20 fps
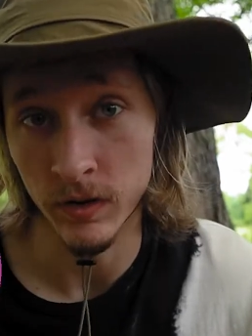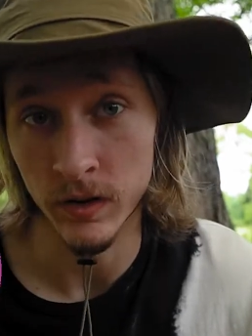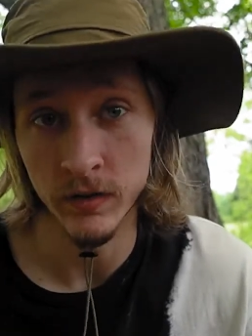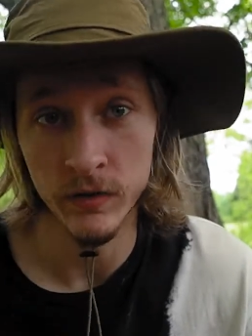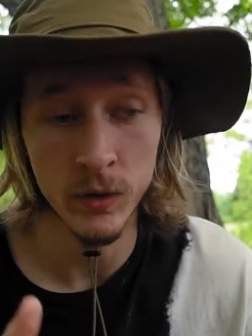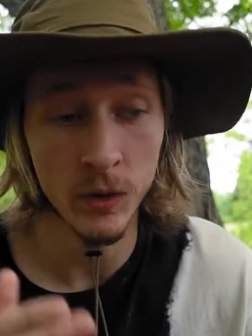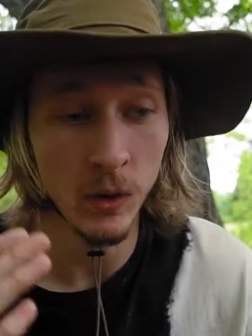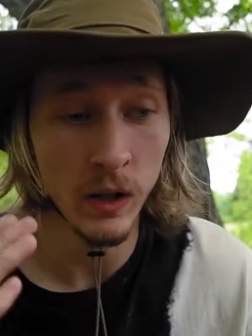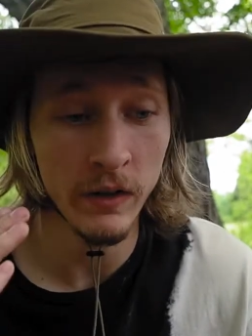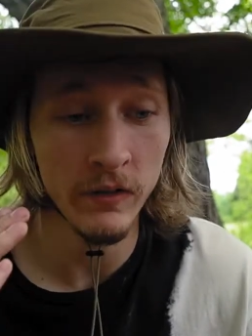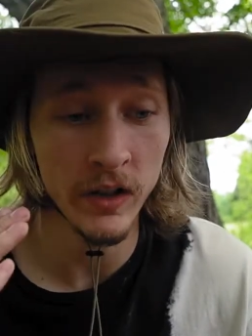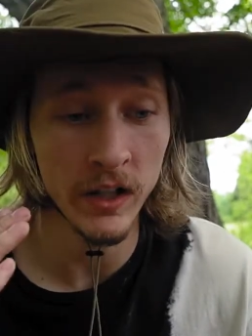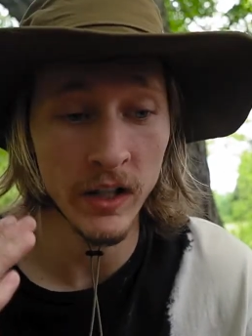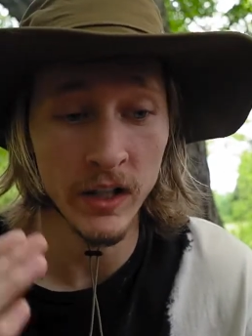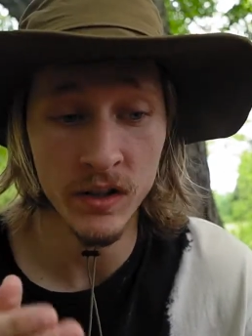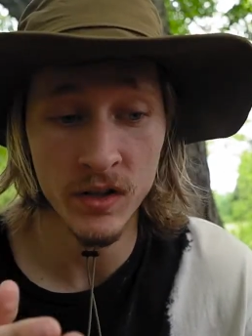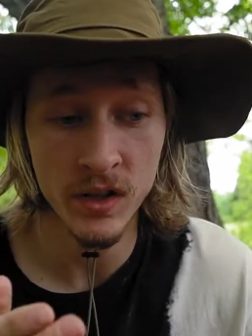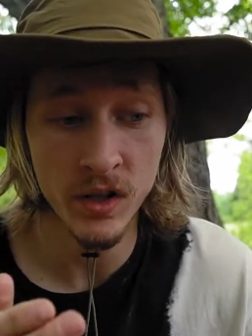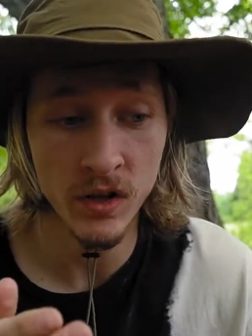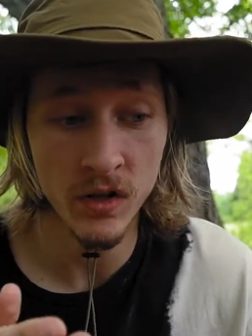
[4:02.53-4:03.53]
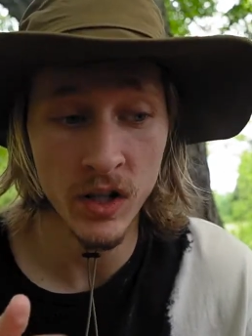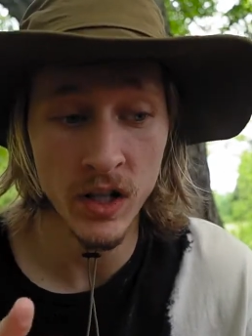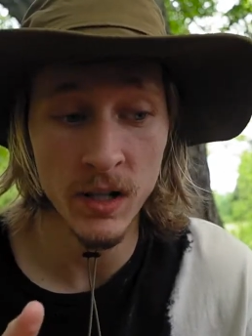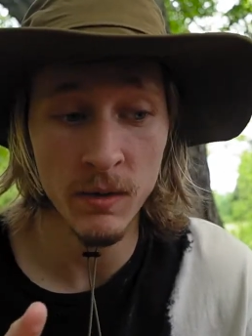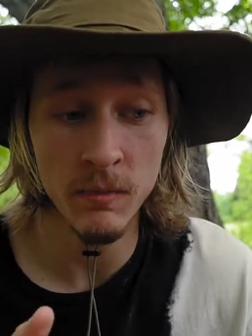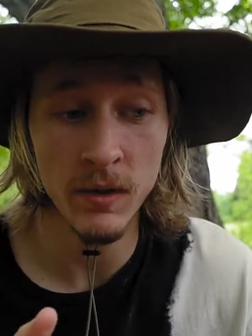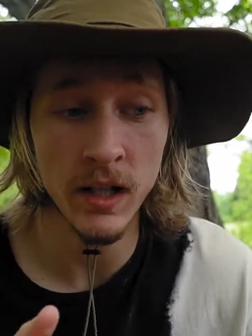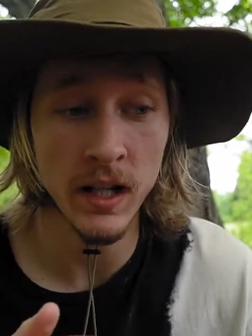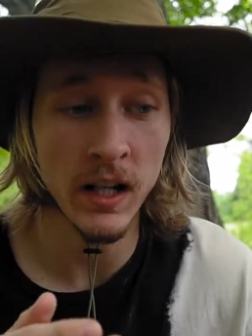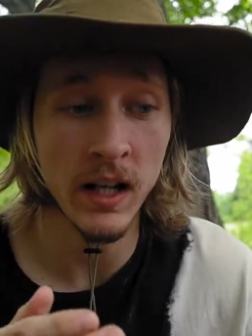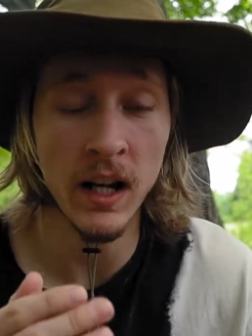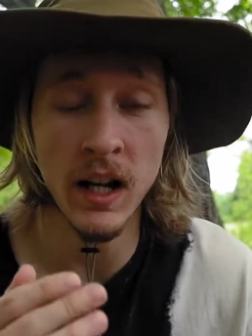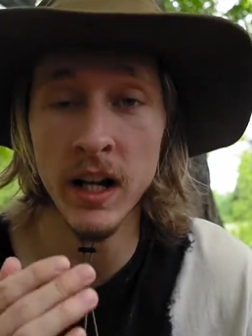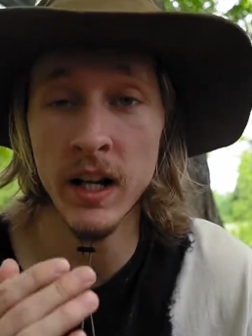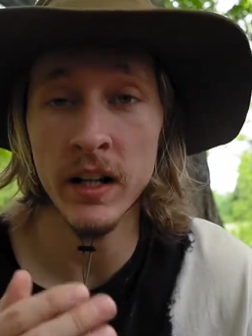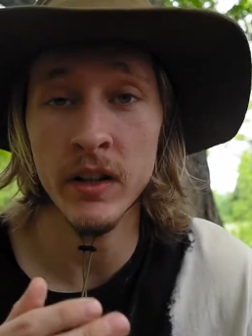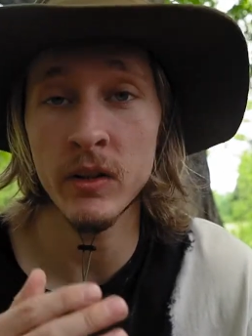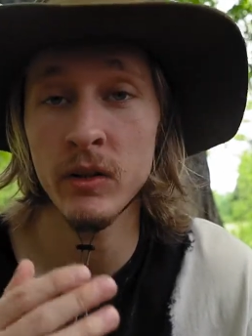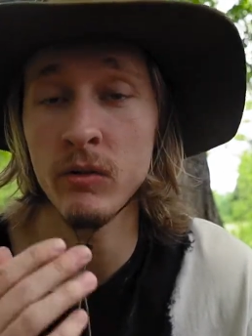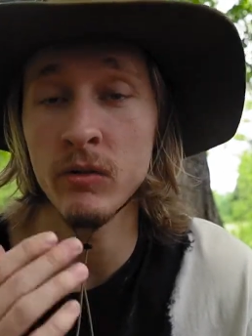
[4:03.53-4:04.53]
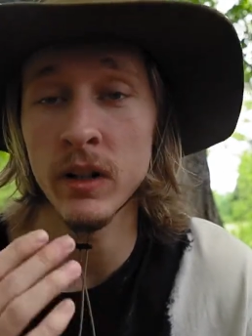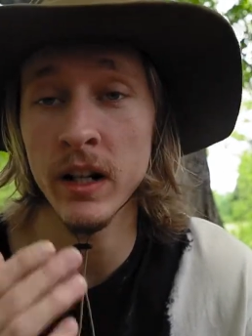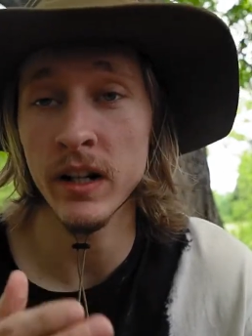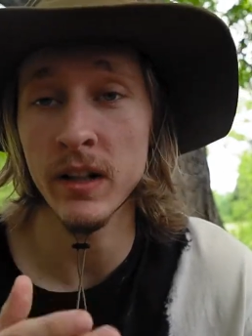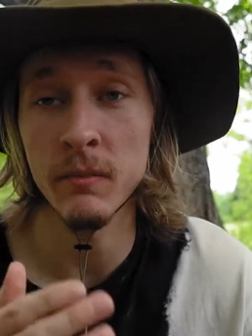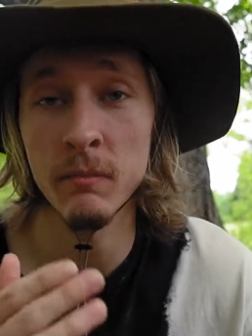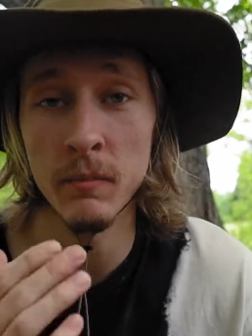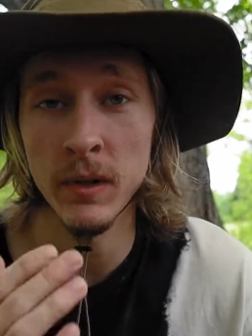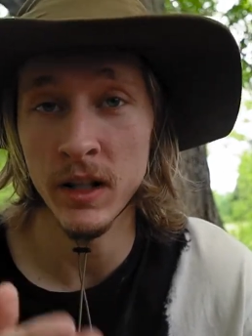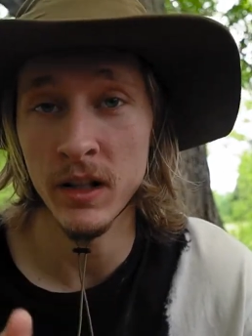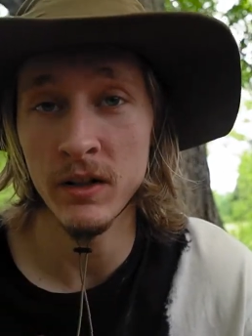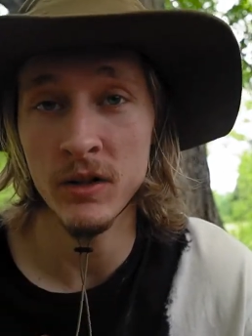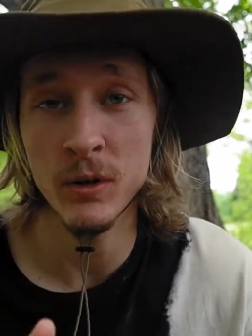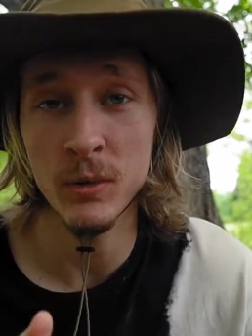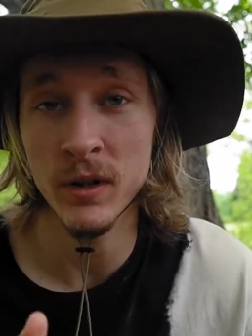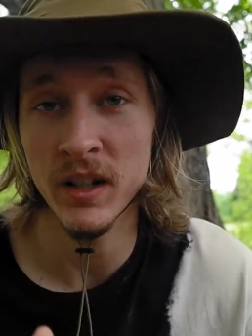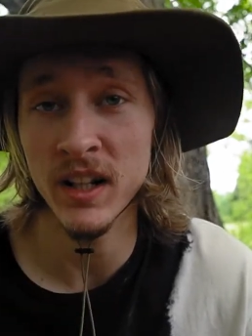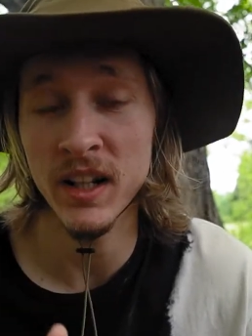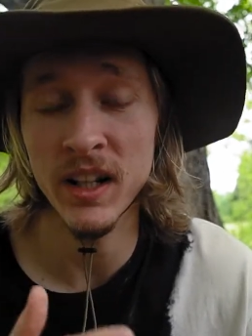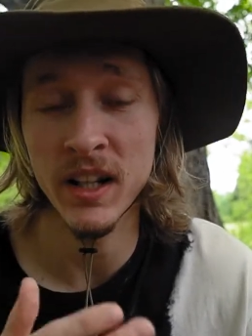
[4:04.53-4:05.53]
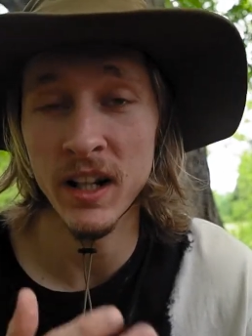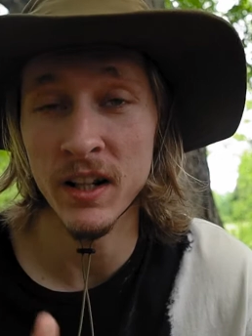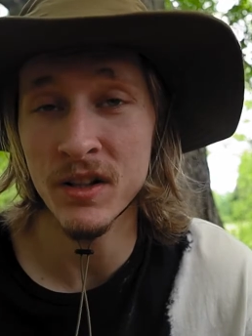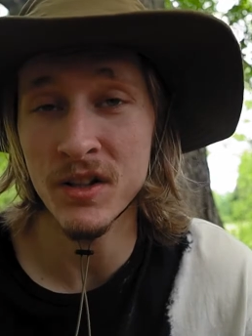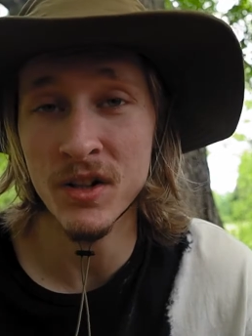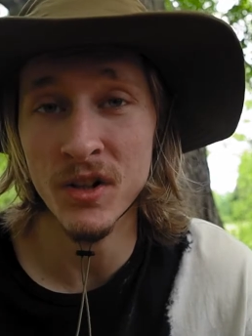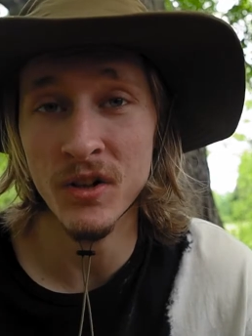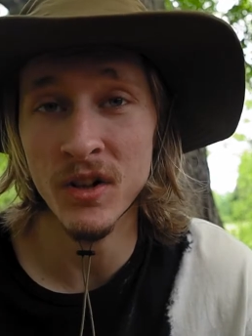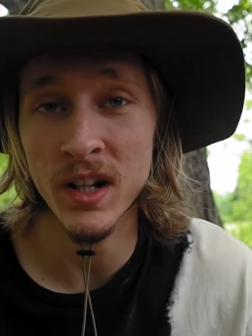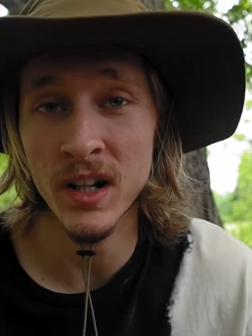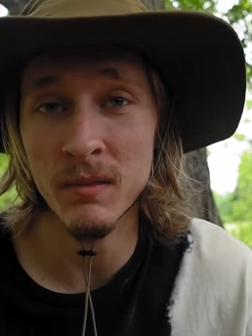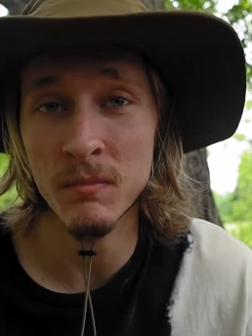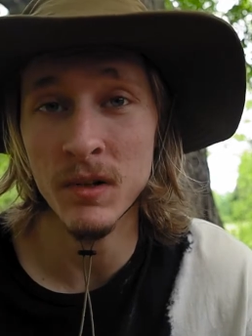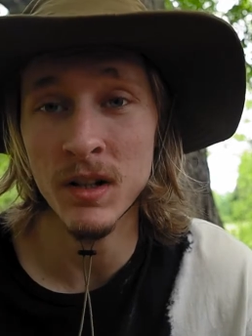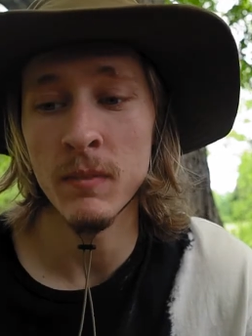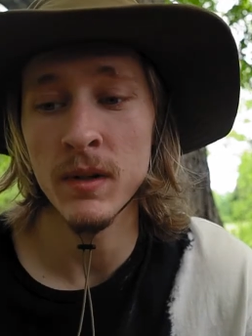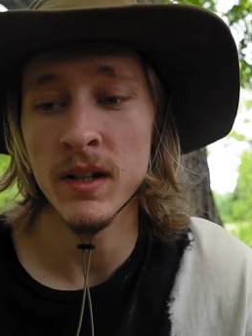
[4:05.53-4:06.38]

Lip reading: If you don't have Instagram, I highly recommend you get an Instagram,